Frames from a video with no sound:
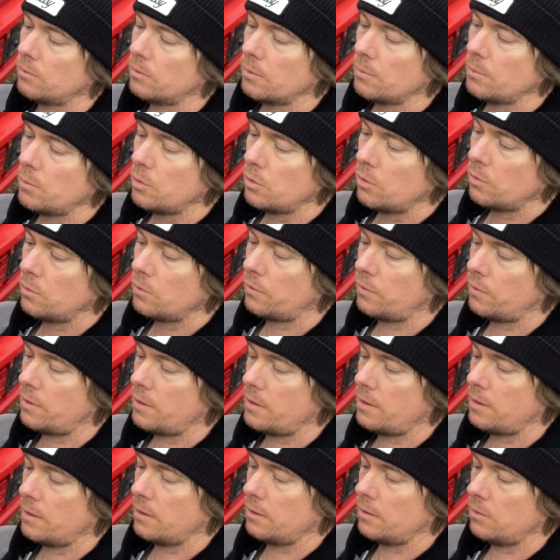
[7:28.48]
remove
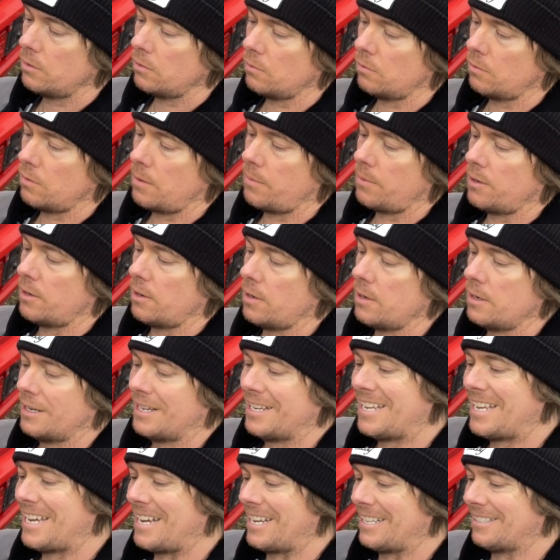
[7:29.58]
the little rubber
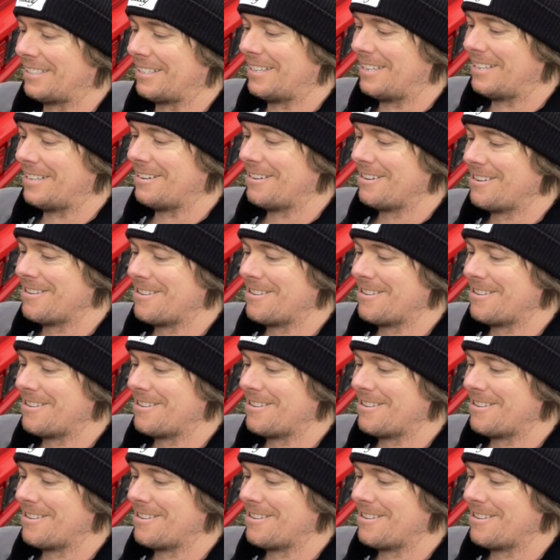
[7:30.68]
gasket,